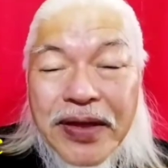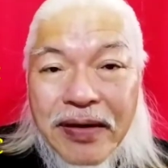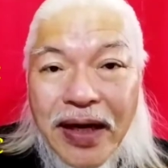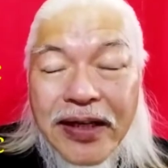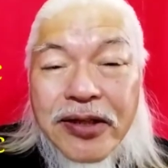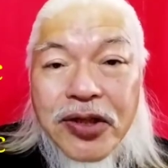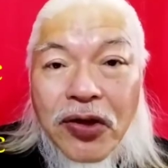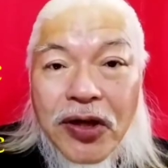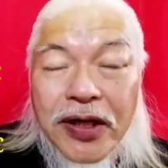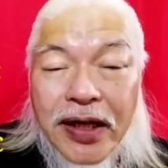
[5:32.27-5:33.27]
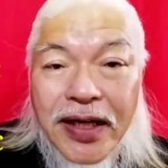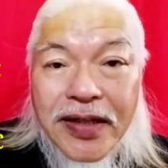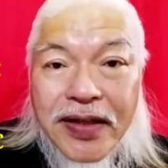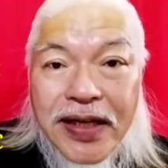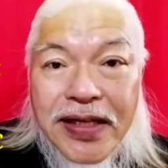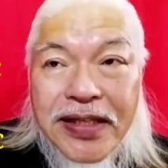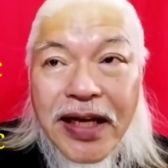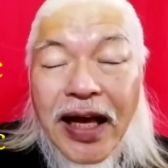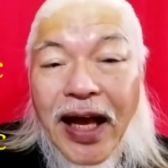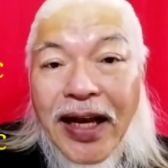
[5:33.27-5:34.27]
right? So
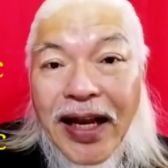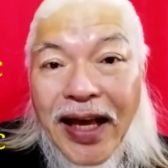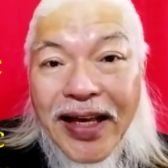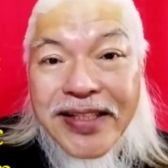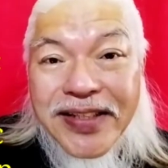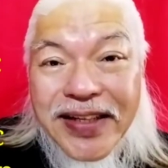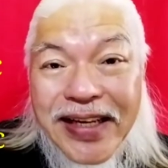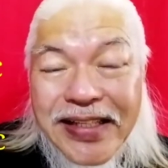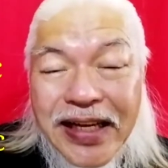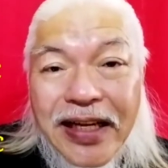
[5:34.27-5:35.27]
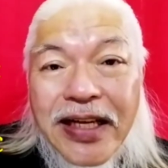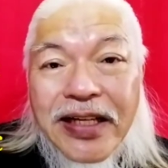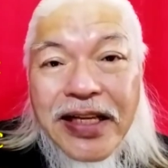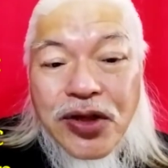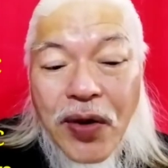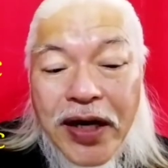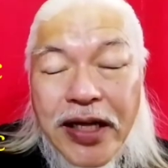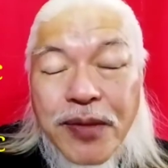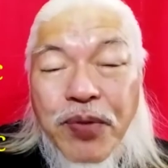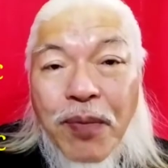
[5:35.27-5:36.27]
intrinsic and extrinsic. This one
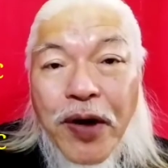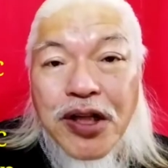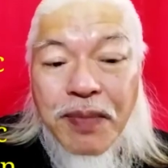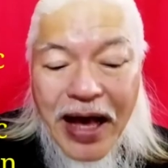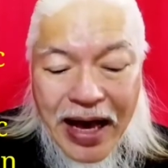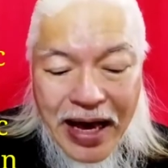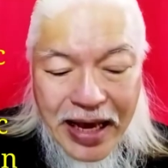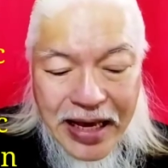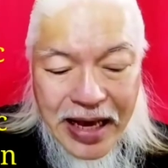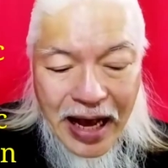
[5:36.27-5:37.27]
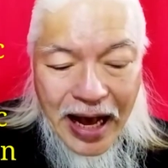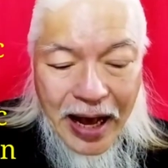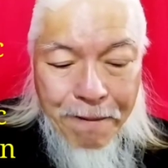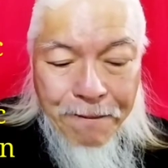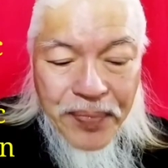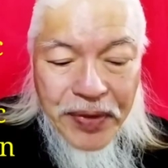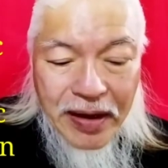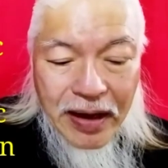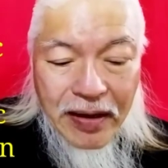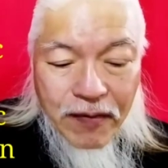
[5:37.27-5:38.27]
is proposed by
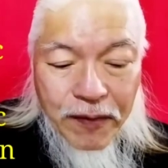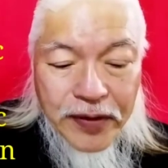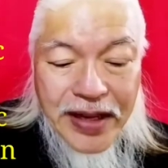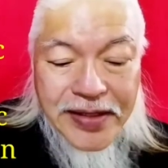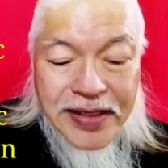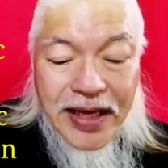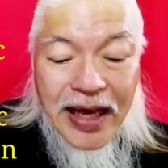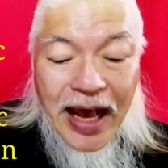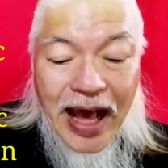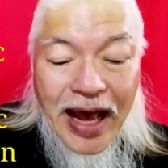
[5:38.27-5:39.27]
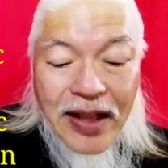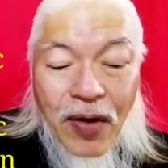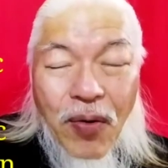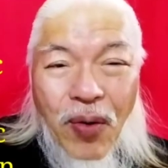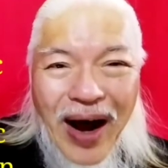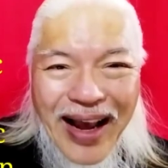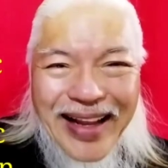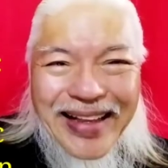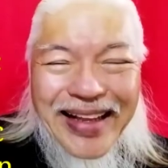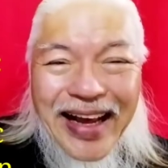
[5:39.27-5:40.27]
Deci and
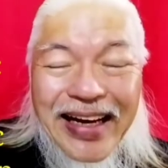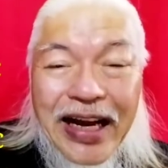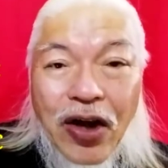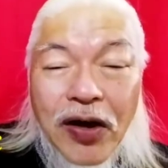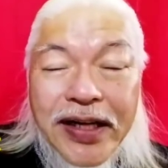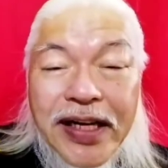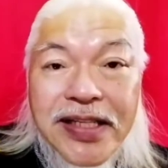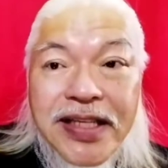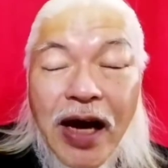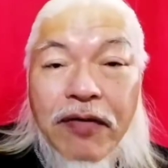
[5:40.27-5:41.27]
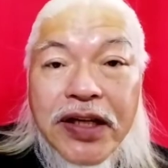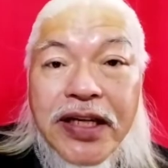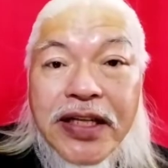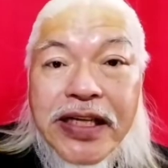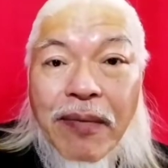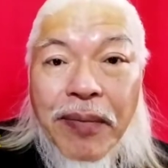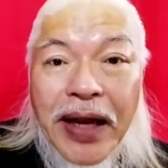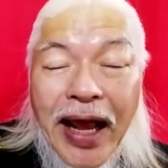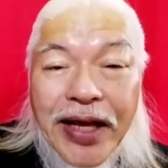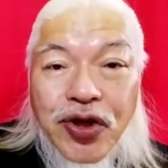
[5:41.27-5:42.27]
Ryan, and they call it the
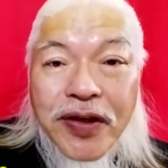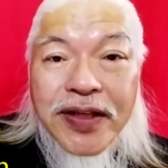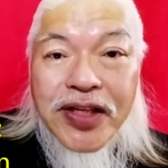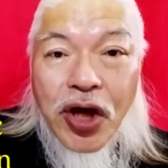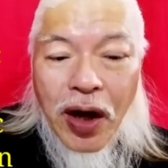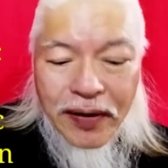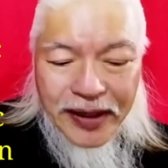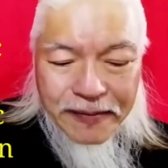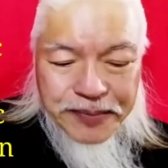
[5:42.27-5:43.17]
SelfDetermination Theory.